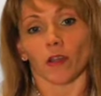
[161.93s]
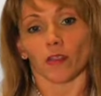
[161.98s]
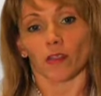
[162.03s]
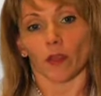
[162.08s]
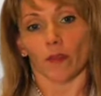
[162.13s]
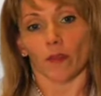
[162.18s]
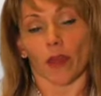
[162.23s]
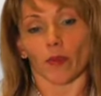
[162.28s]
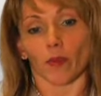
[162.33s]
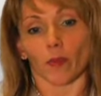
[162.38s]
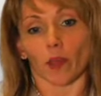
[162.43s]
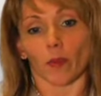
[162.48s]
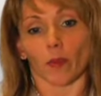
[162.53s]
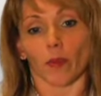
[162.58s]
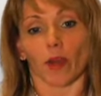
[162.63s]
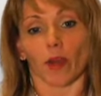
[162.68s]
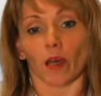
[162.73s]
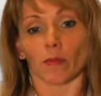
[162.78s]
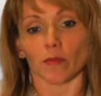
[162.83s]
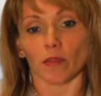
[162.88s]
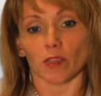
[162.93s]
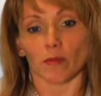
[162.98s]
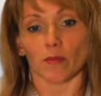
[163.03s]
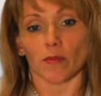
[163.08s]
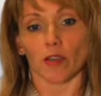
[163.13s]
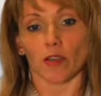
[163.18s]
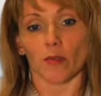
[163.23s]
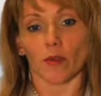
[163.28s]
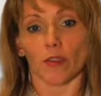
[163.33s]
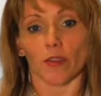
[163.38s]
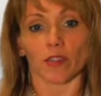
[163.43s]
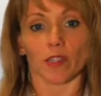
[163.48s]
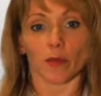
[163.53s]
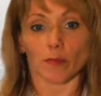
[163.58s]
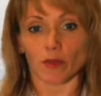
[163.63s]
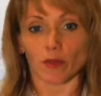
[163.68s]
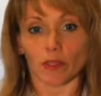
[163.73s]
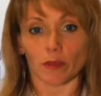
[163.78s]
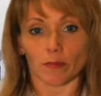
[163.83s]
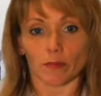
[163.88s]
Sometimes people come to me with
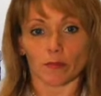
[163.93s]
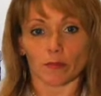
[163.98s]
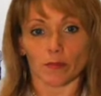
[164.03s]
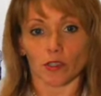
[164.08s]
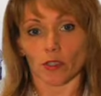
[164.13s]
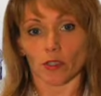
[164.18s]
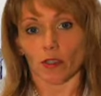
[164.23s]
symptoms,